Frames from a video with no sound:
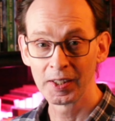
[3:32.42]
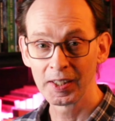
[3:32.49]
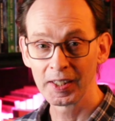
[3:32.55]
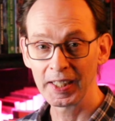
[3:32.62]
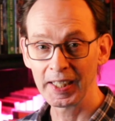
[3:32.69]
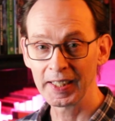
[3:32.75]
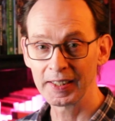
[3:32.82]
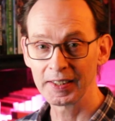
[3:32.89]

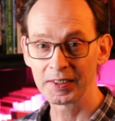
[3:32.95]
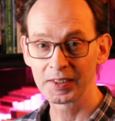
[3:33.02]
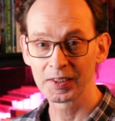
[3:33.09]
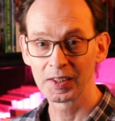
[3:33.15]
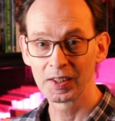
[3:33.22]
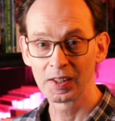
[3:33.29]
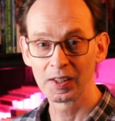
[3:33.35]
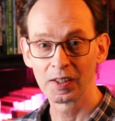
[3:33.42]
And
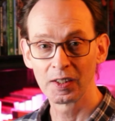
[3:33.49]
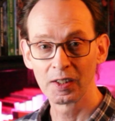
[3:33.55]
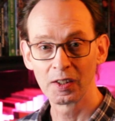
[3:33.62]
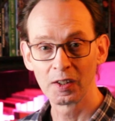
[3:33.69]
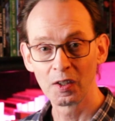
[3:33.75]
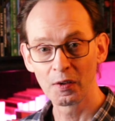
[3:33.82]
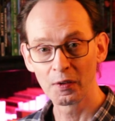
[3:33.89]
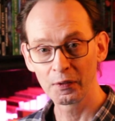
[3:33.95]

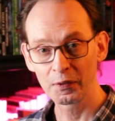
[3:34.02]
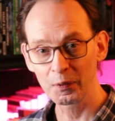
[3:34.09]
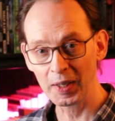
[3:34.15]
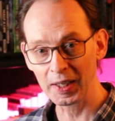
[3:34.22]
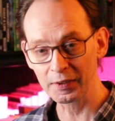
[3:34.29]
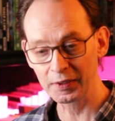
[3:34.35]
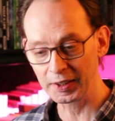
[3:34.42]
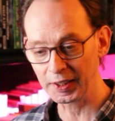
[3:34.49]

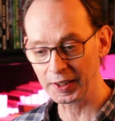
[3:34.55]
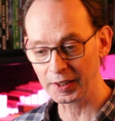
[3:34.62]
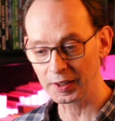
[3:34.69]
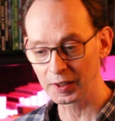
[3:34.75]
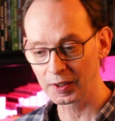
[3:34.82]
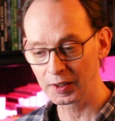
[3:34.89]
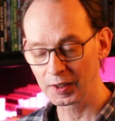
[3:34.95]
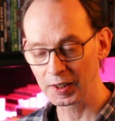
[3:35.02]
throughout the
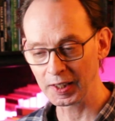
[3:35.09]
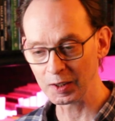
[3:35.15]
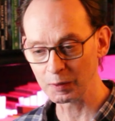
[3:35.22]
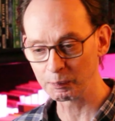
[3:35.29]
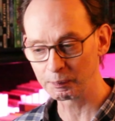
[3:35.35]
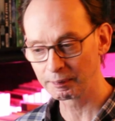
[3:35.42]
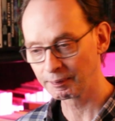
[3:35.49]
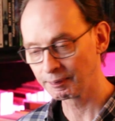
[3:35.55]

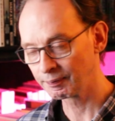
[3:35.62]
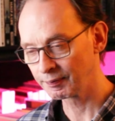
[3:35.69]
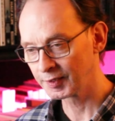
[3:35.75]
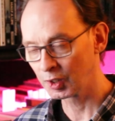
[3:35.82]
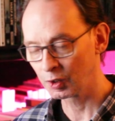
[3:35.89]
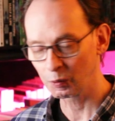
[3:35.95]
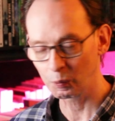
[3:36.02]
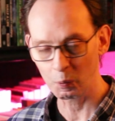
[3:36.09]

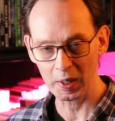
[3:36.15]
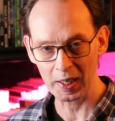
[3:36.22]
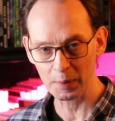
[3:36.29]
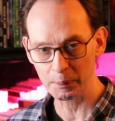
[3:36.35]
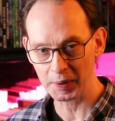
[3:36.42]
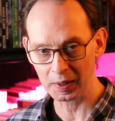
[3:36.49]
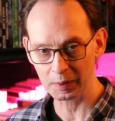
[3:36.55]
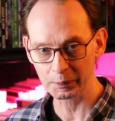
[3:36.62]

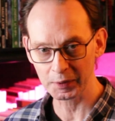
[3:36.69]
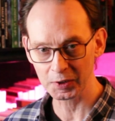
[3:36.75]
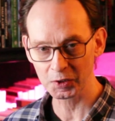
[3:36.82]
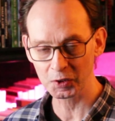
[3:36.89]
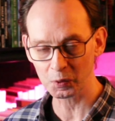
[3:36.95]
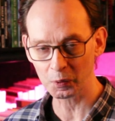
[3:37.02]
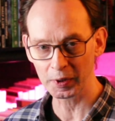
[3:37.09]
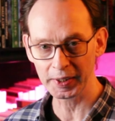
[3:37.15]
web of the
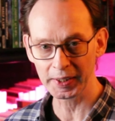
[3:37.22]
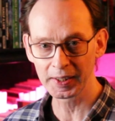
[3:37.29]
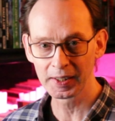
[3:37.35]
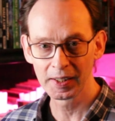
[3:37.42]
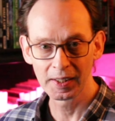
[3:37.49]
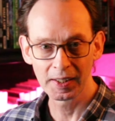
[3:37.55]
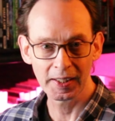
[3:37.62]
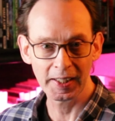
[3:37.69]
story
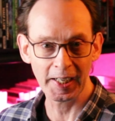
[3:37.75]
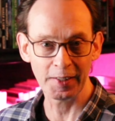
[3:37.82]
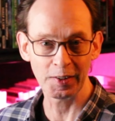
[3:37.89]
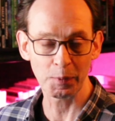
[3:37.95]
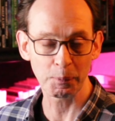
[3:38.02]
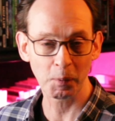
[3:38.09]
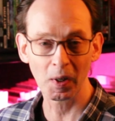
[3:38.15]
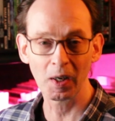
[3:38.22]
and the
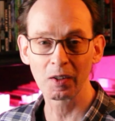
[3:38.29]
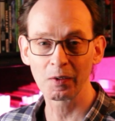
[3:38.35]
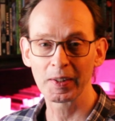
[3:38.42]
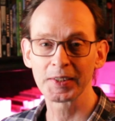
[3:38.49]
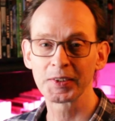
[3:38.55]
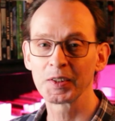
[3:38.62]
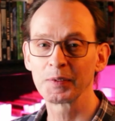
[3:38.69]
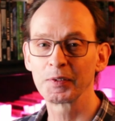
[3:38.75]

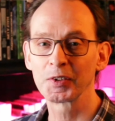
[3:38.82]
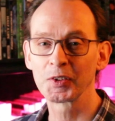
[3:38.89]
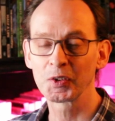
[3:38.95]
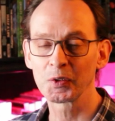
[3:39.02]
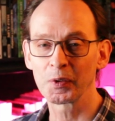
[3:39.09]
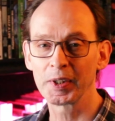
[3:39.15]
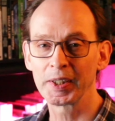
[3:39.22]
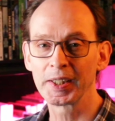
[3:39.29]
progress of the
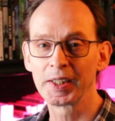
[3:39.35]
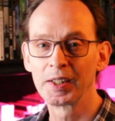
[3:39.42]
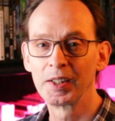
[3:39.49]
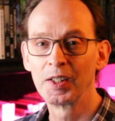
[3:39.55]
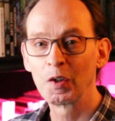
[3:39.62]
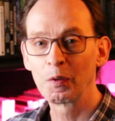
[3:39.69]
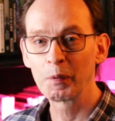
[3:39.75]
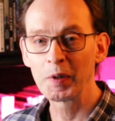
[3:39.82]
story,
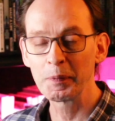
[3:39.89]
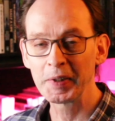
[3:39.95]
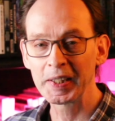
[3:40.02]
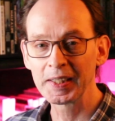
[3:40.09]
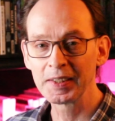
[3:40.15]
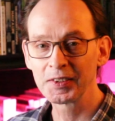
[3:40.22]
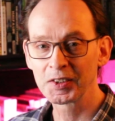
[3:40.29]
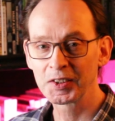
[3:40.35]
we
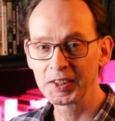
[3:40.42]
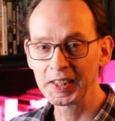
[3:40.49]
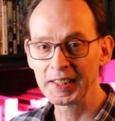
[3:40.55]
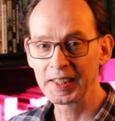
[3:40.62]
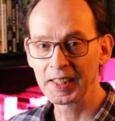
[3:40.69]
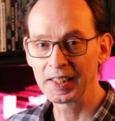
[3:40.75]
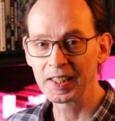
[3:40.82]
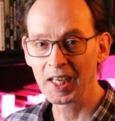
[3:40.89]
begin to see
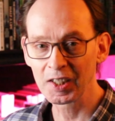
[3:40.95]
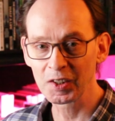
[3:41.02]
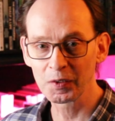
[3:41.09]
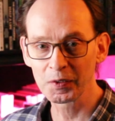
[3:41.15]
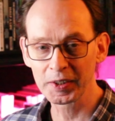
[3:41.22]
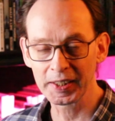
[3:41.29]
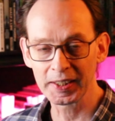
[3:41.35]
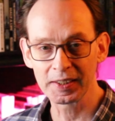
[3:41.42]
that not
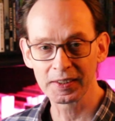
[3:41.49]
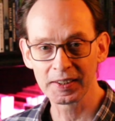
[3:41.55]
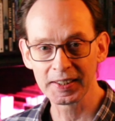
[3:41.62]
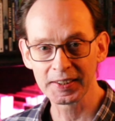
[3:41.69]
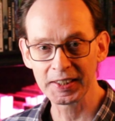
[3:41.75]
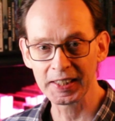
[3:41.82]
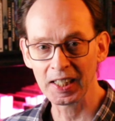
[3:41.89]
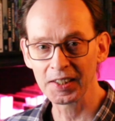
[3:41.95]
only
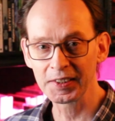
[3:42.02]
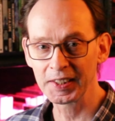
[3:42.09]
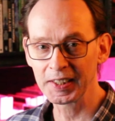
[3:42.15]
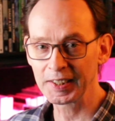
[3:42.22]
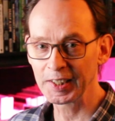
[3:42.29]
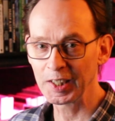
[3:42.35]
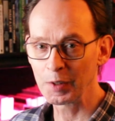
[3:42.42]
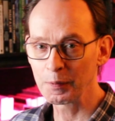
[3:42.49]
is he hunting
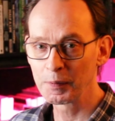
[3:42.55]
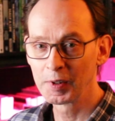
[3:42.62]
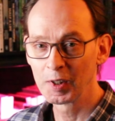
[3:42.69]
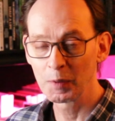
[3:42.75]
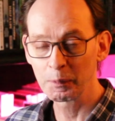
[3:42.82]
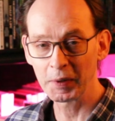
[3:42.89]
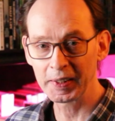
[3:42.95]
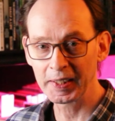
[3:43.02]
them,
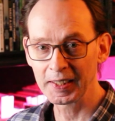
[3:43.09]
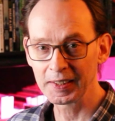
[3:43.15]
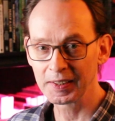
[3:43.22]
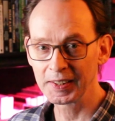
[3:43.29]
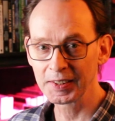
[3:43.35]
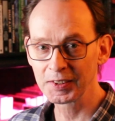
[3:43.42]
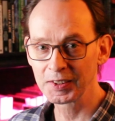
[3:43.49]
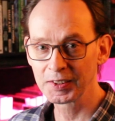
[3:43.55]
but that
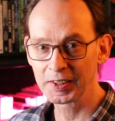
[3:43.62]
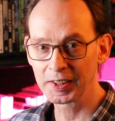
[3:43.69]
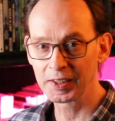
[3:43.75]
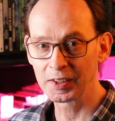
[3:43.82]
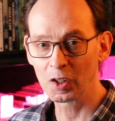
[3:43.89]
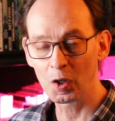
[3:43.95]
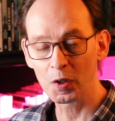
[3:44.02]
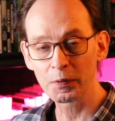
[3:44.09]
this is
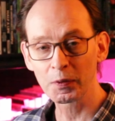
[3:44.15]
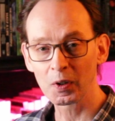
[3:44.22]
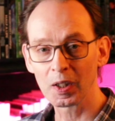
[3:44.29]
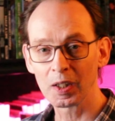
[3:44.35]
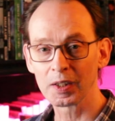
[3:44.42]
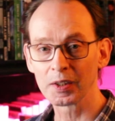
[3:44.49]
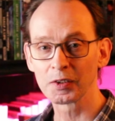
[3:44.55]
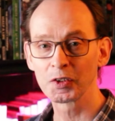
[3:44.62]
an
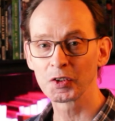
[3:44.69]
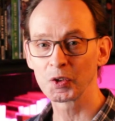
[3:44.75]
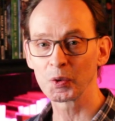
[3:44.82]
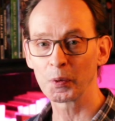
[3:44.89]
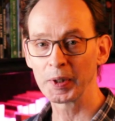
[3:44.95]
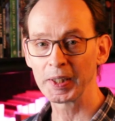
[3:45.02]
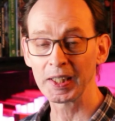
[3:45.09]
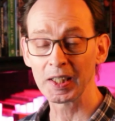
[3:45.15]
overall
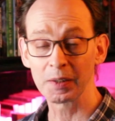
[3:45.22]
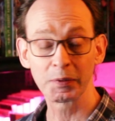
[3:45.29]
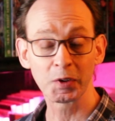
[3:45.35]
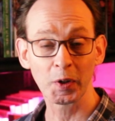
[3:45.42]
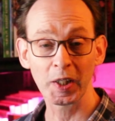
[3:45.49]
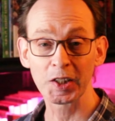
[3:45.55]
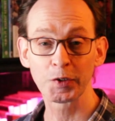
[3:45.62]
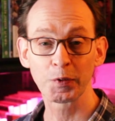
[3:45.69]
story of
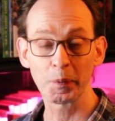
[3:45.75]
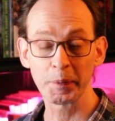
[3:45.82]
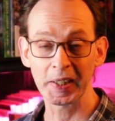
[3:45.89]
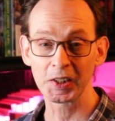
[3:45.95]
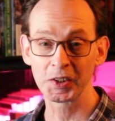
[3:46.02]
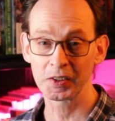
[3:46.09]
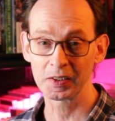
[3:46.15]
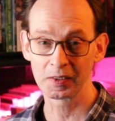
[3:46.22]

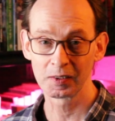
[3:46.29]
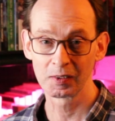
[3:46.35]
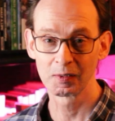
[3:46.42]
transformation.